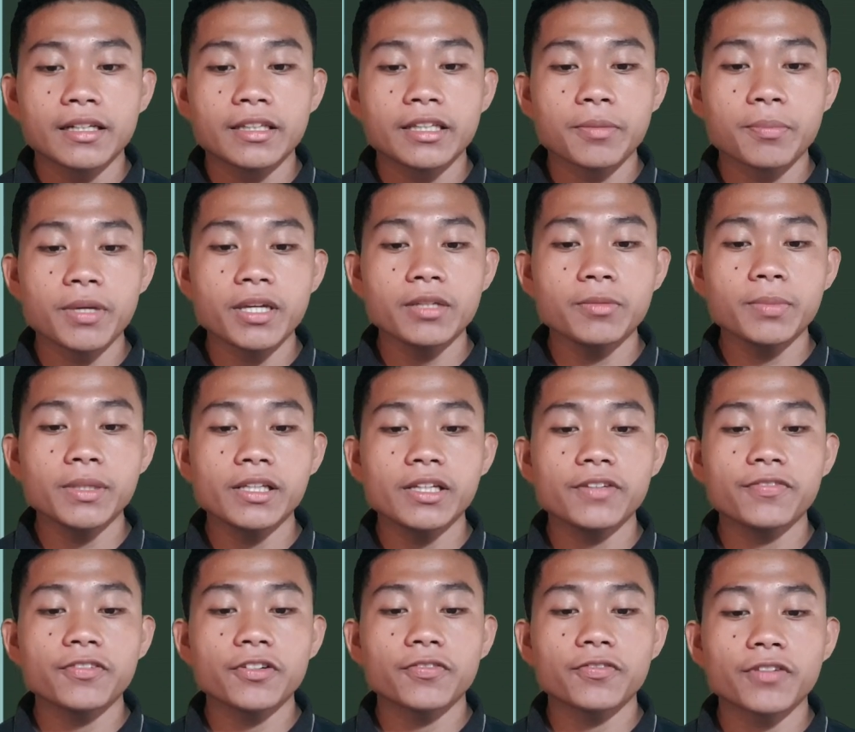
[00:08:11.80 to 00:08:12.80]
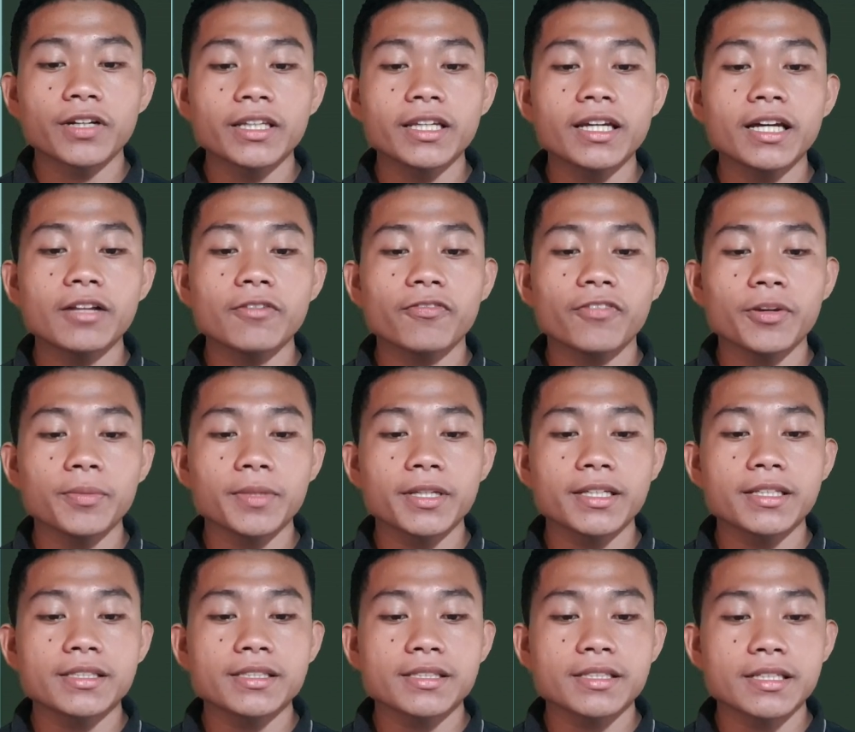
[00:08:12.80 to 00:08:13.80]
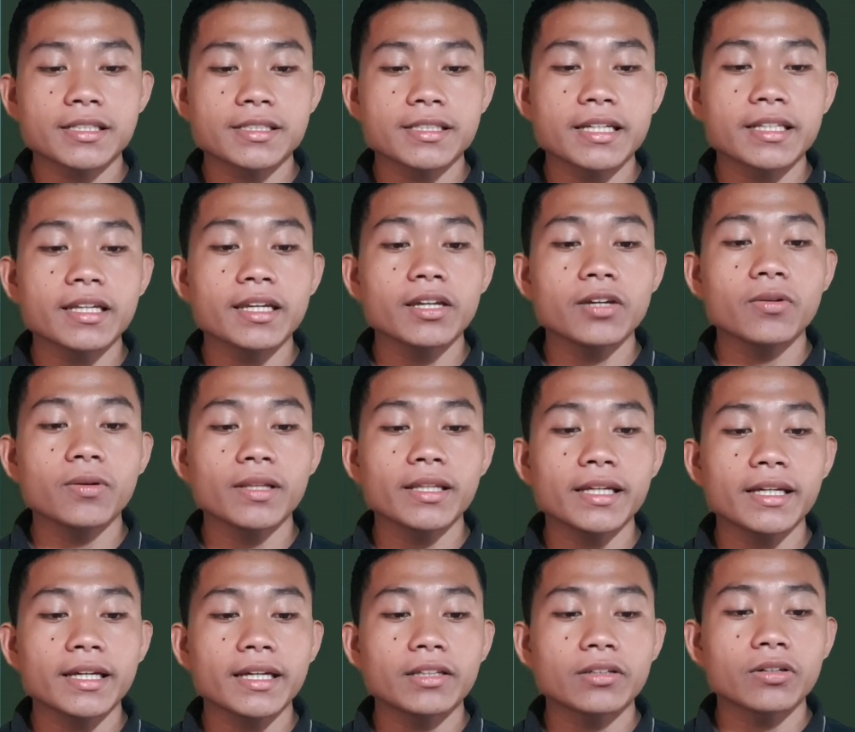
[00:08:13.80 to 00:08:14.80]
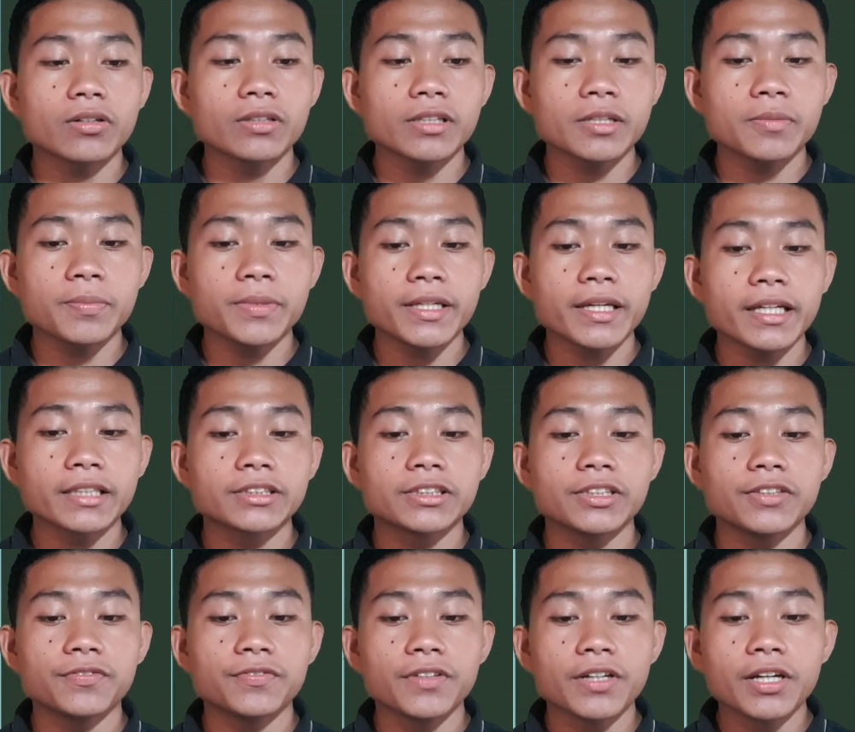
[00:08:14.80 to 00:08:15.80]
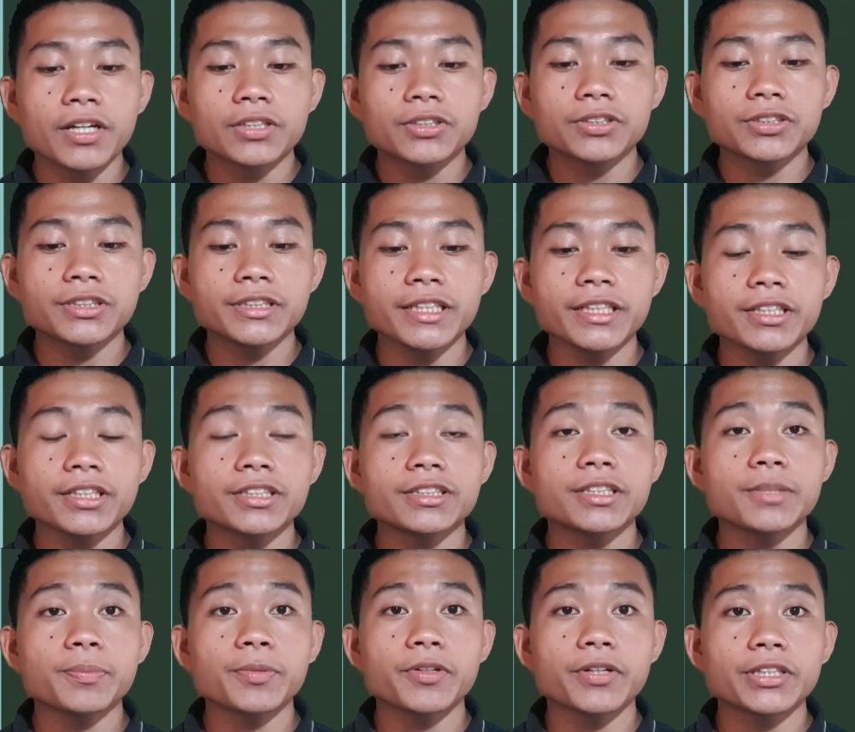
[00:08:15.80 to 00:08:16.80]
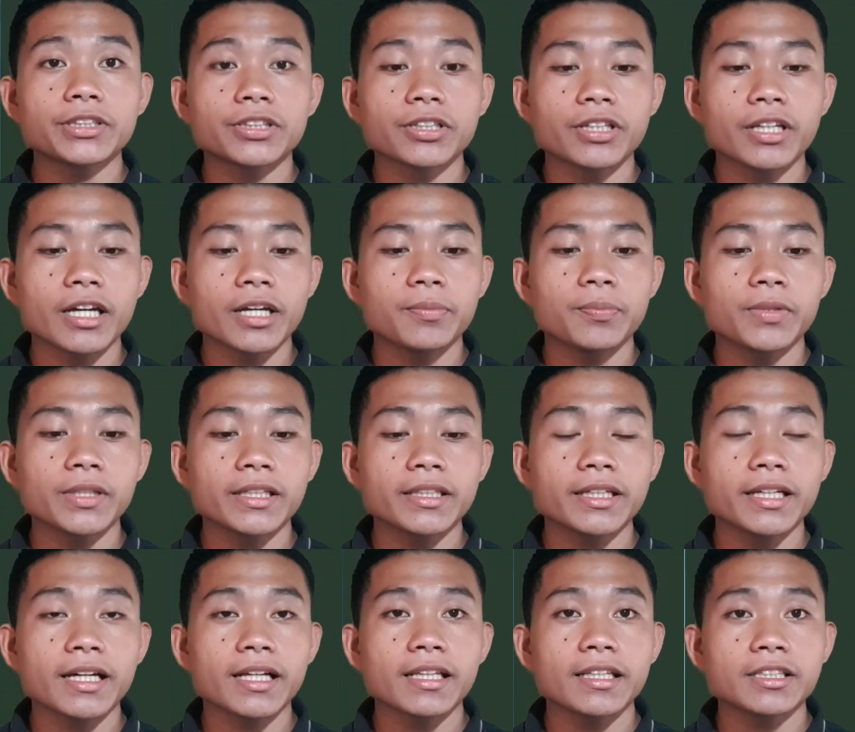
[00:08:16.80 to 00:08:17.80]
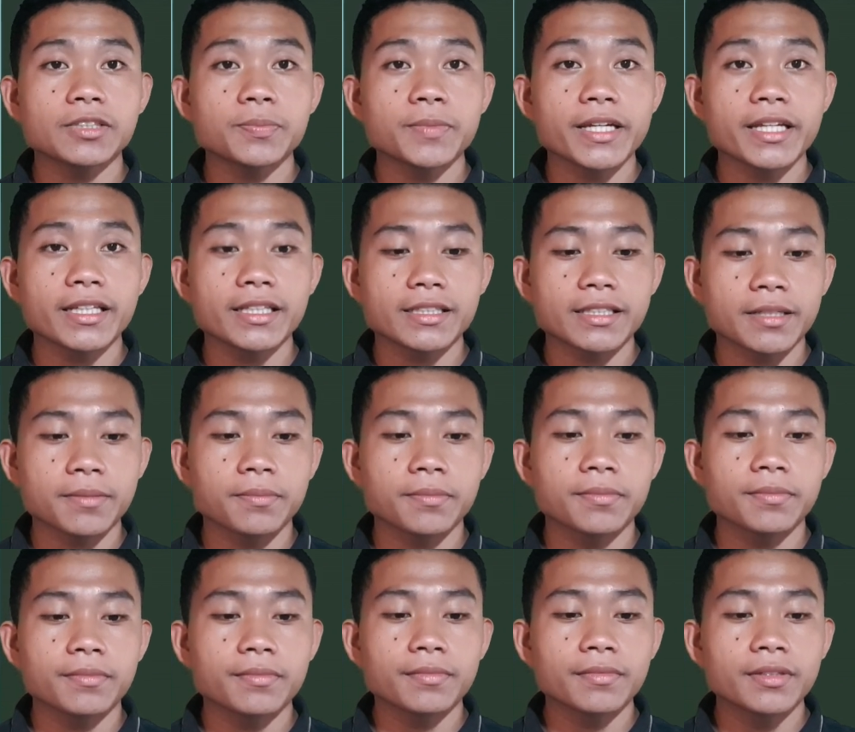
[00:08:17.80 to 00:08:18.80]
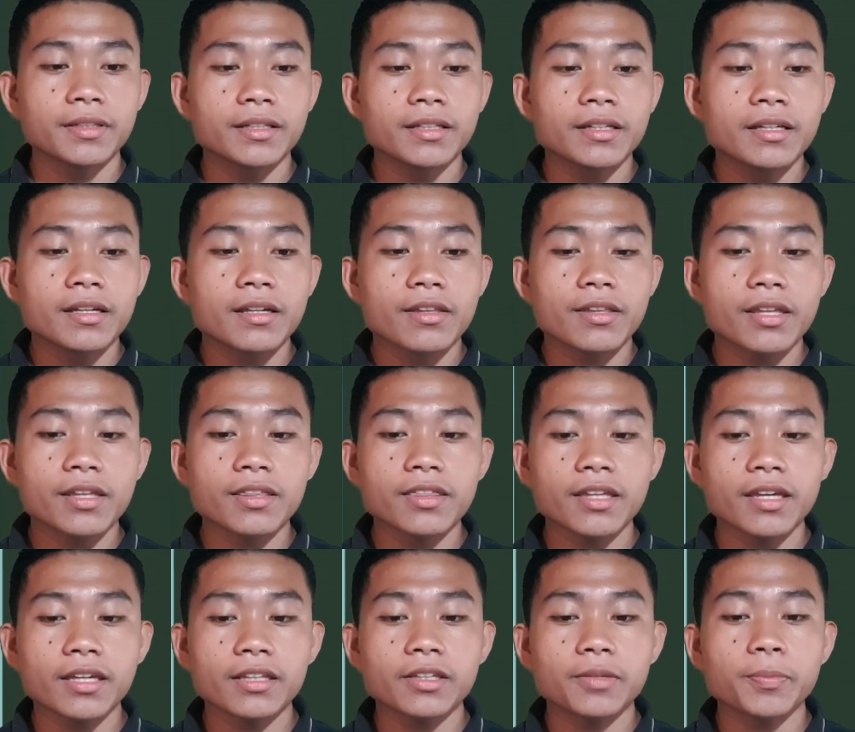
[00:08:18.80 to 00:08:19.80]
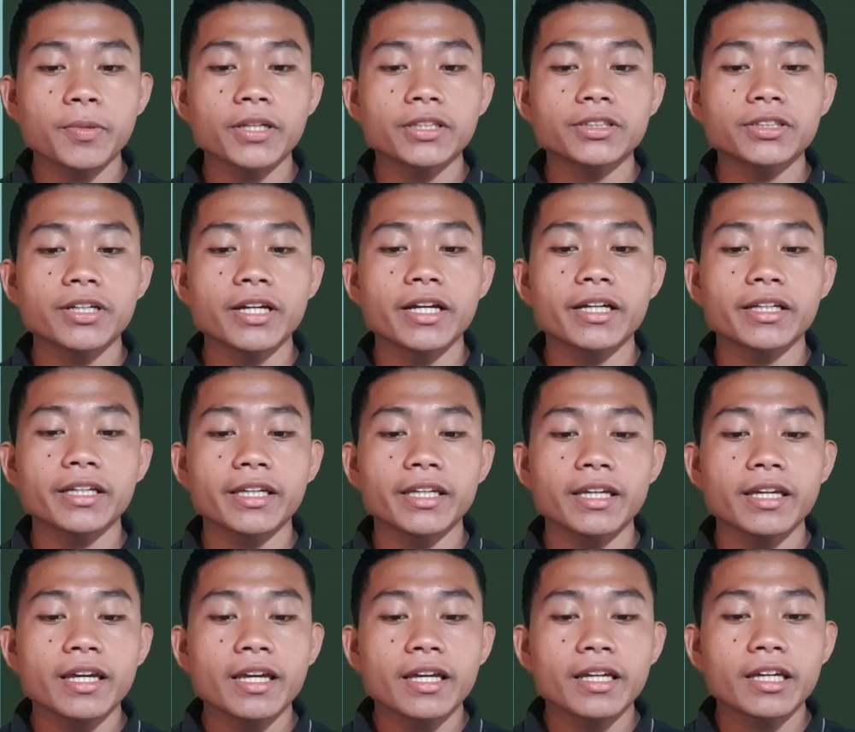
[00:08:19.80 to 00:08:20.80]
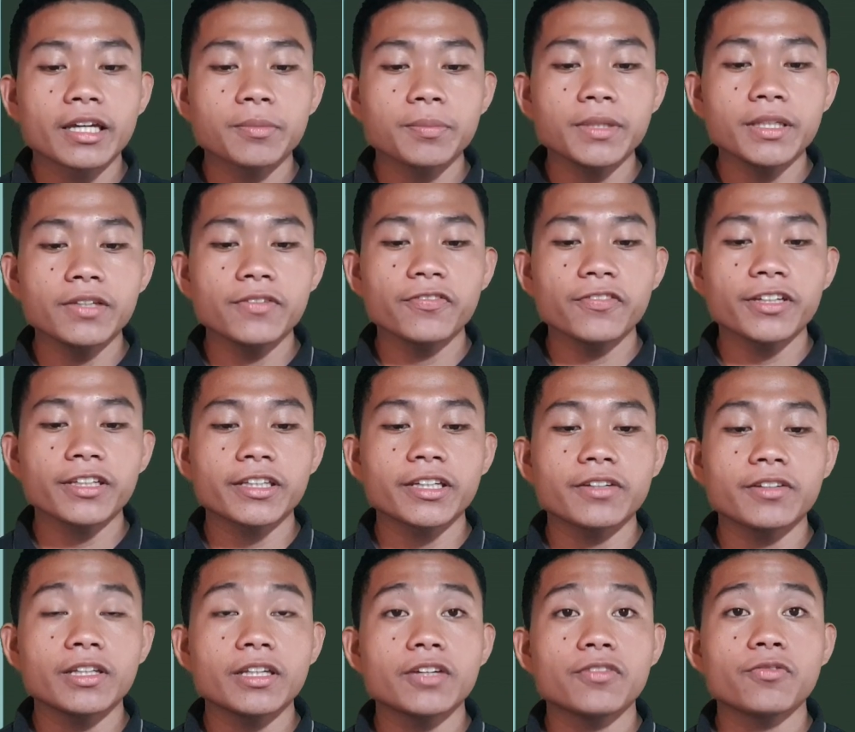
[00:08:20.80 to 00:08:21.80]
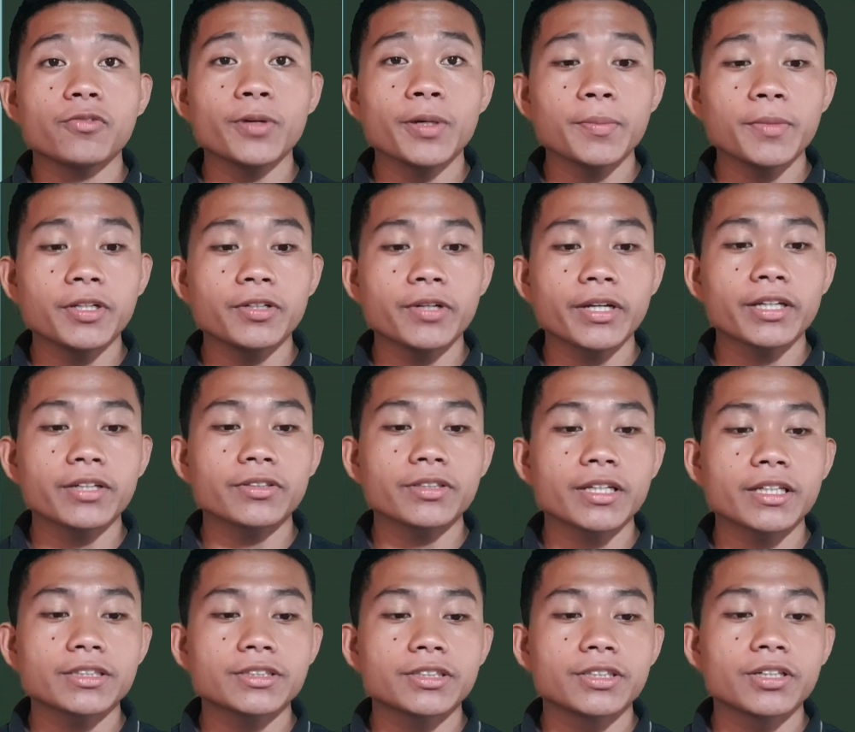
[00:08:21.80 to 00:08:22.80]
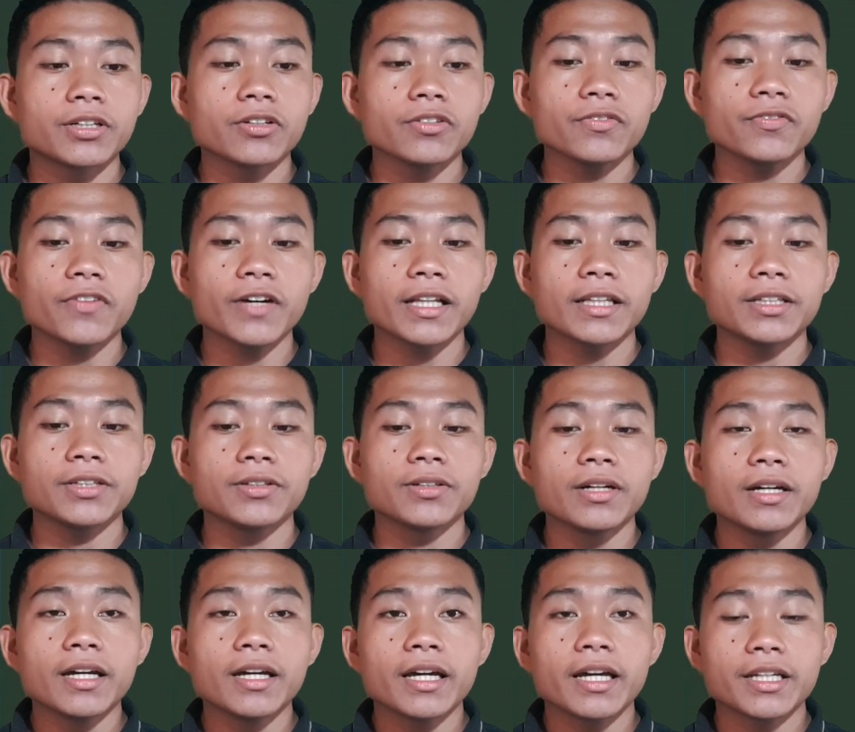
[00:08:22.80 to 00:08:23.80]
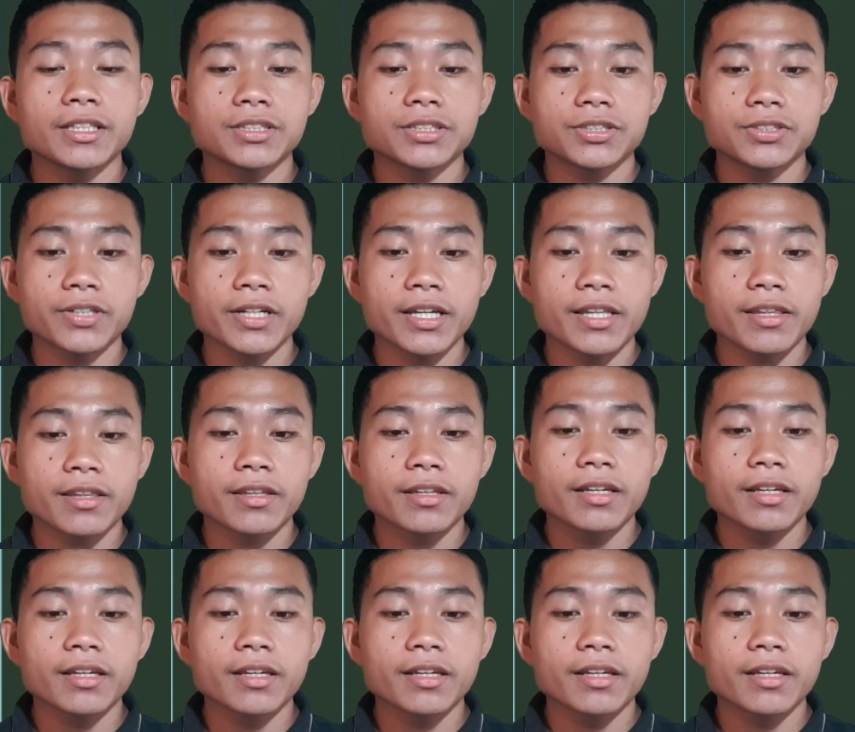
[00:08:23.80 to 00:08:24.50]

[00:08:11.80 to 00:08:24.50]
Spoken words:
The main belief of radical feminists is that equality can only be achieved through gender separation and political lesbianism. They think the patriarchy can be defeated if women recognize their own value and strength,